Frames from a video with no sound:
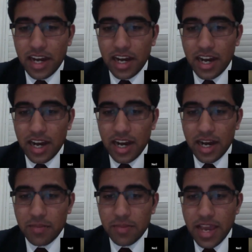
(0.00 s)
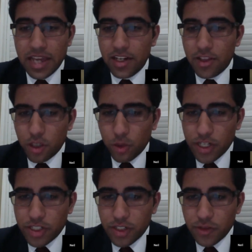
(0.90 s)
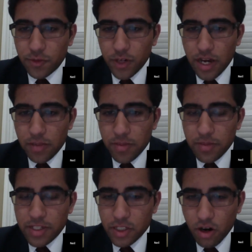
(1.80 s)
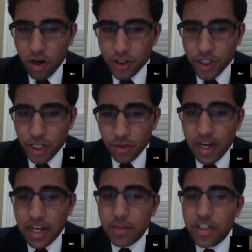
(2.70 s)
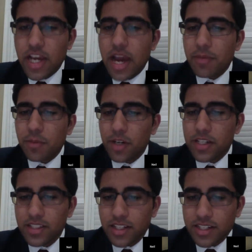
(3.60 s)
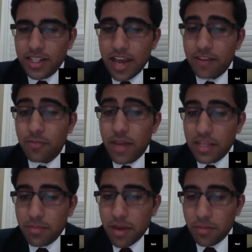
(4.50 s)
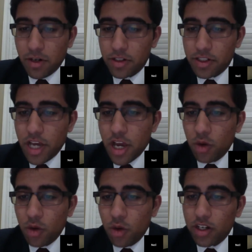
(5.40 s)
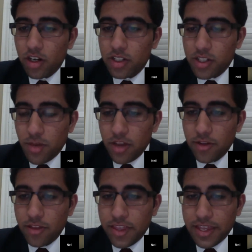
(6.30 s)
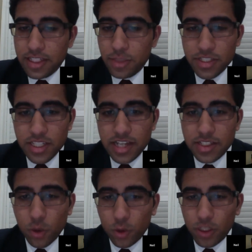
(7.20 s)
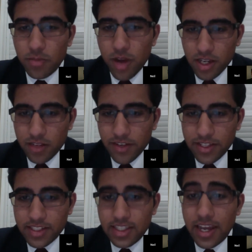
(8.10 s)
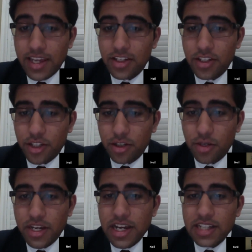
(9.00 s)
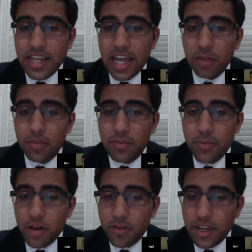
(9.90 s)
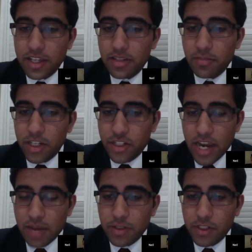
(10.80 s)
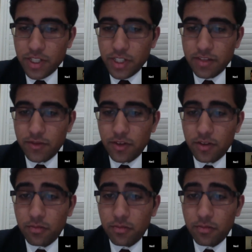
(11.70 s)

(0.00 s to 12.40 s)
And another question from Mr. Arjo. I am a chapter president and have many members. What are some other things besides holding mock events that I can do to help motivate my chapter study for